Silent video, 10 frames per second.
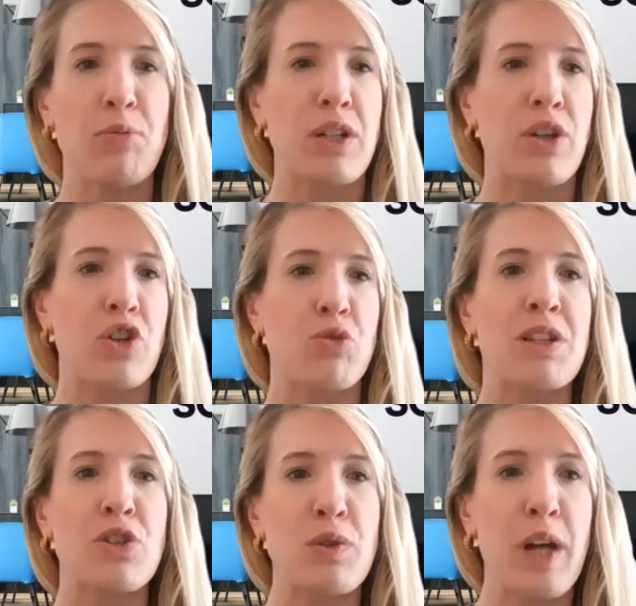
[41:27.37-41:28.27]
helped encourage me
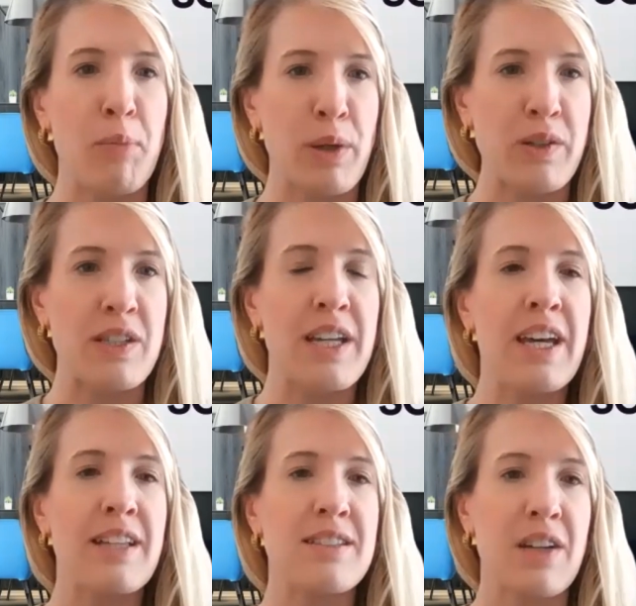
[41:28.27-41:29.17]
to do numbers
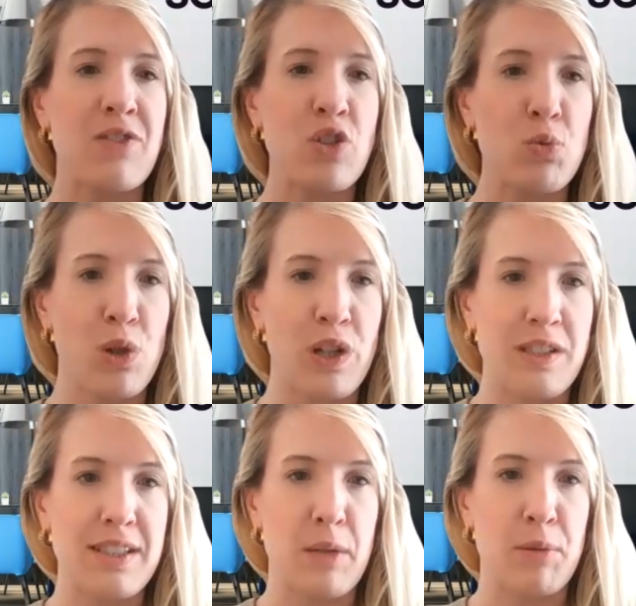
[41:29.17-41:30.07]
instead of just words,
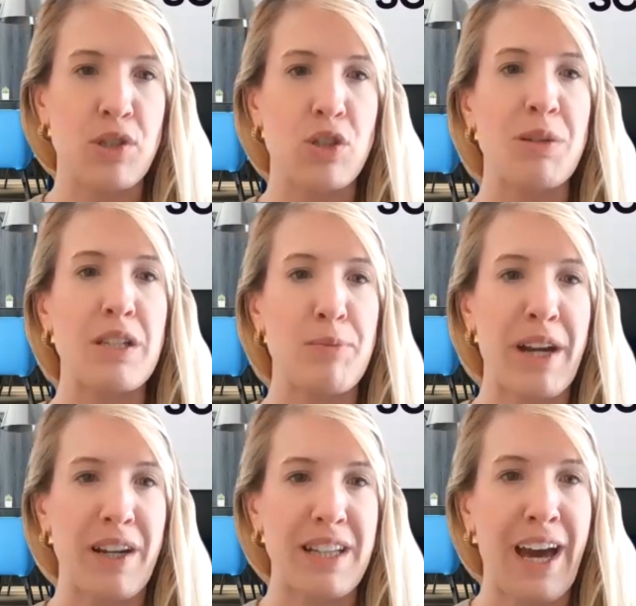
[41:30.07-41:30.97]
because numbers could be
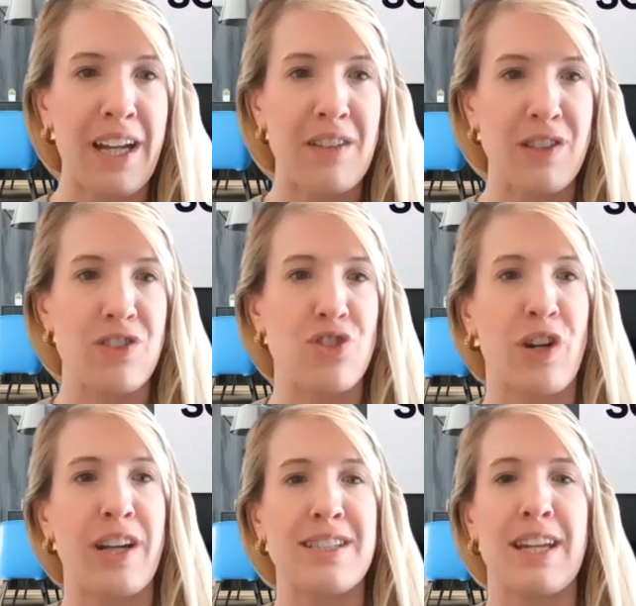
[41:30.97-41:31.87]
numerically added versus
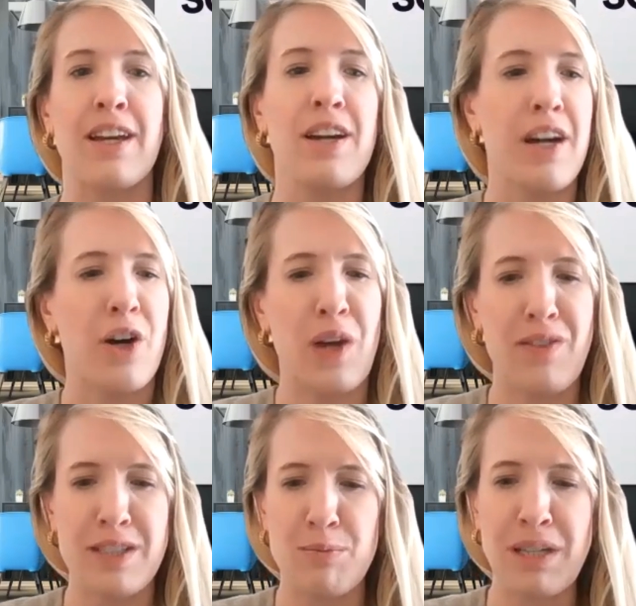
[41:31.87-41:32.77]
trying to say, okay,
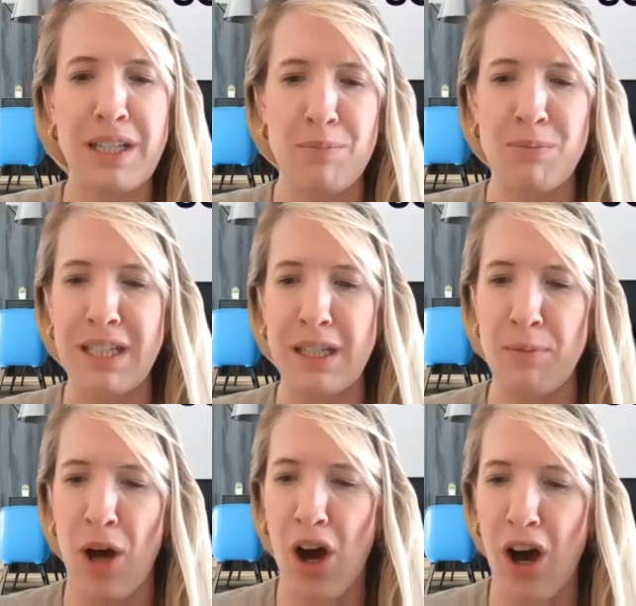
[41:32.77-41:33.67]
if it's a
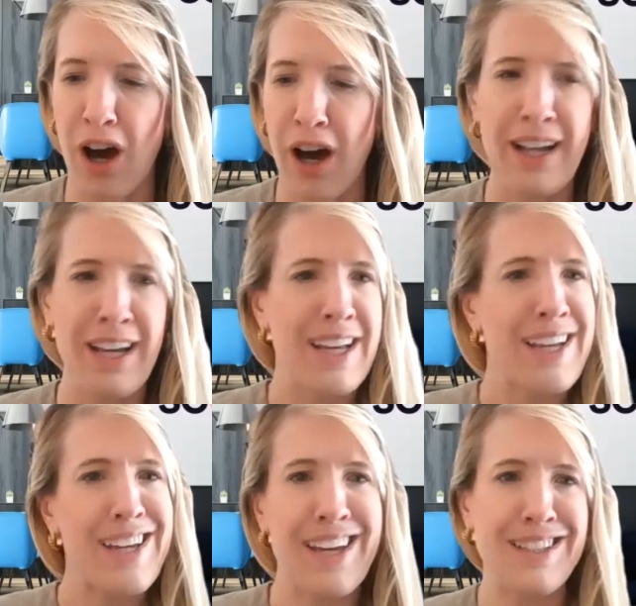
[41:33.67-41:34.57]
medium, hot,
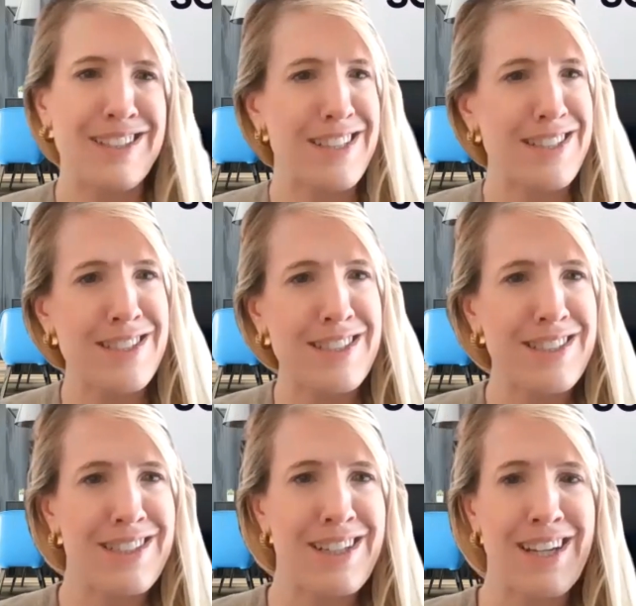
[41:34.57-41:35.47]
does
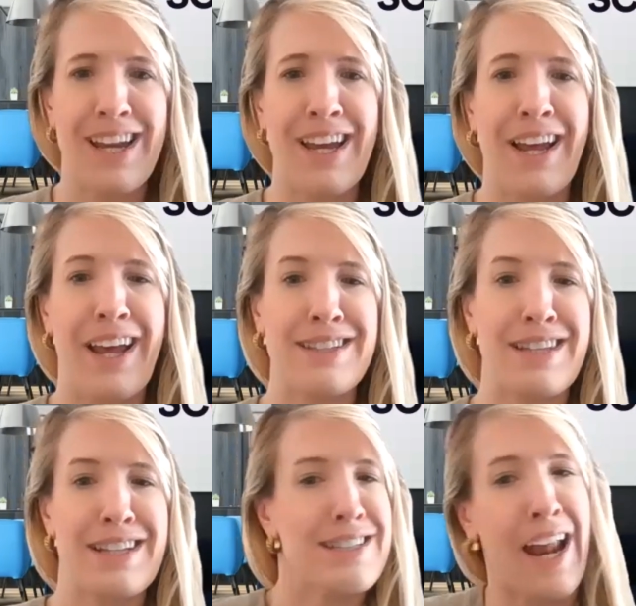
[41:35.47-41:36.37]

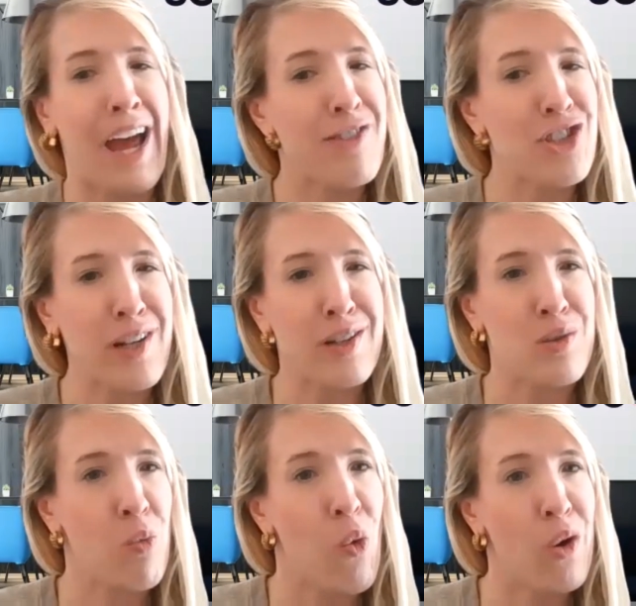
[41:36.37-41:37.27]
that average out as
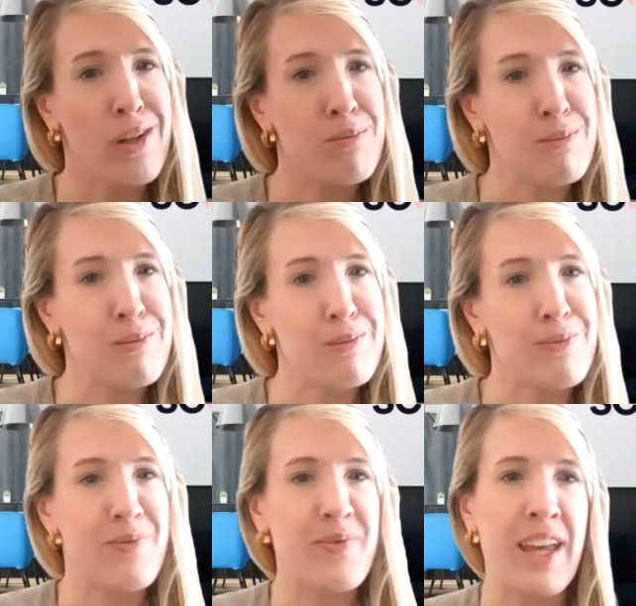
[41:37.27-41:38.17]
a more?
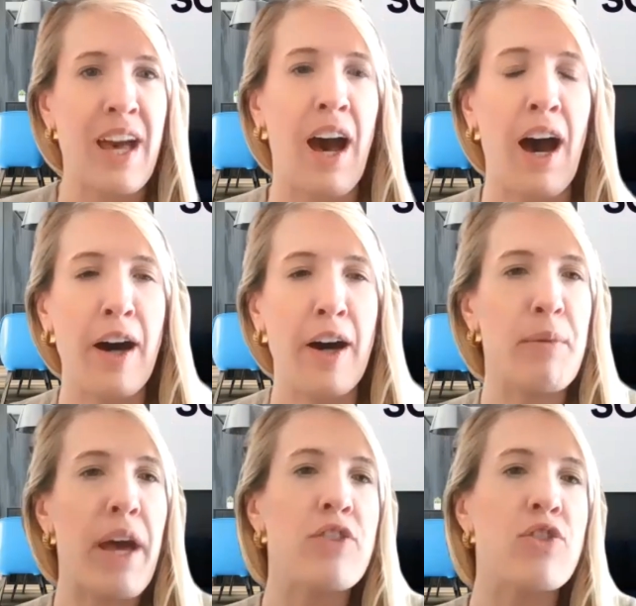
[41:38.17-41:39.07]

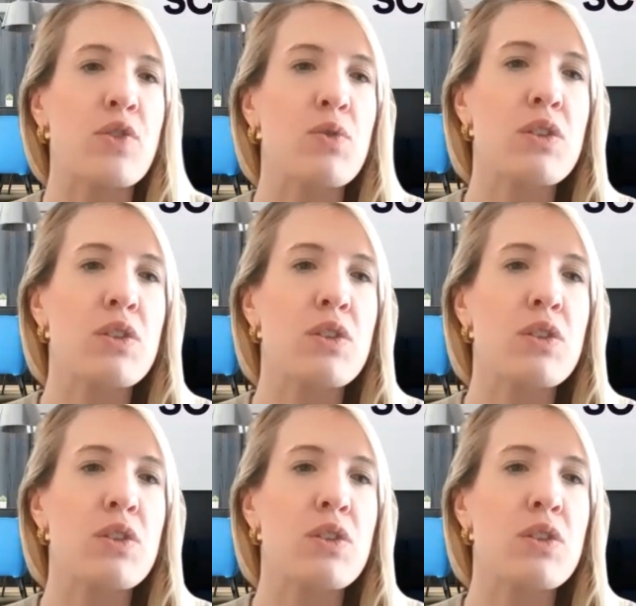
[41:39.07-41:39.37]
And just